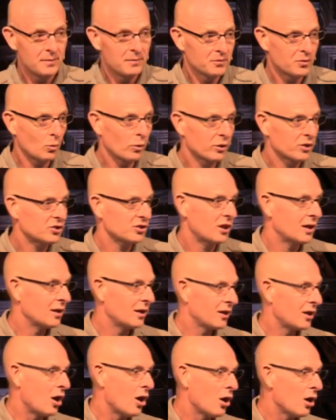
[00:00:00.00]
to where
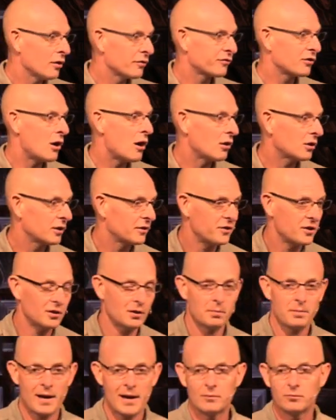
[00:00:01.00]
suddenly all Saul could think
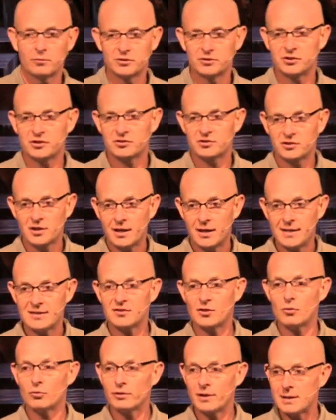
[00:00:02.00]
about was just his
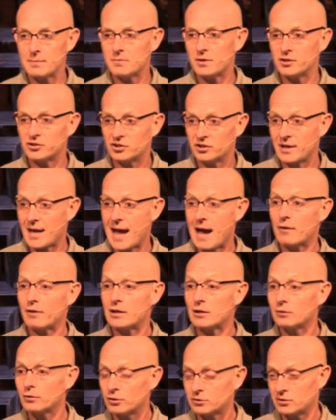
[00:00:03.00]
own image and how he
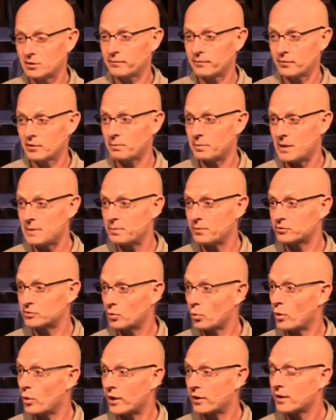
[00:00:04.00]
looked in front of people, to
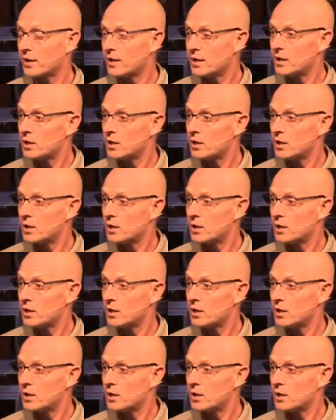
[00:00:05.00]
where